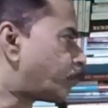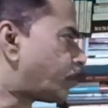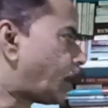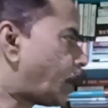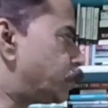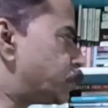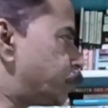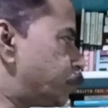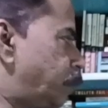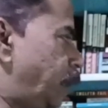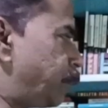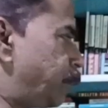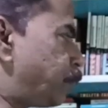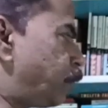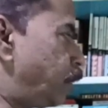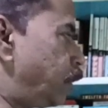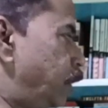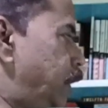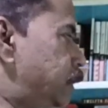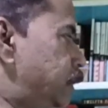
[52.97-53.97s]
so I have
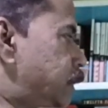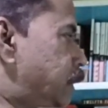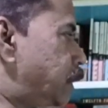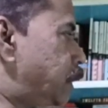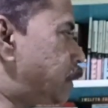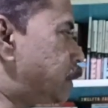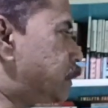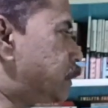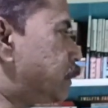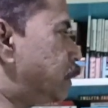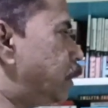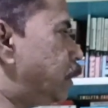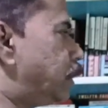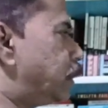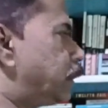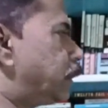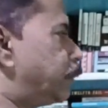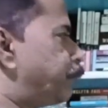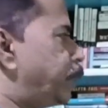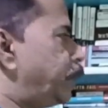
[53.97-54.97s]
called this class
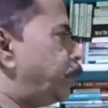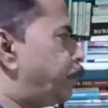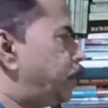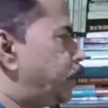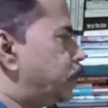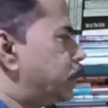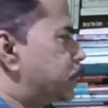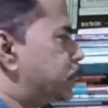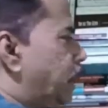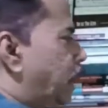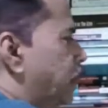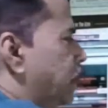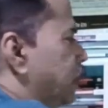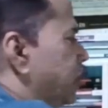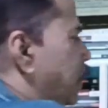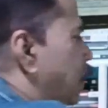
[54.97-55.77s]
the papers and the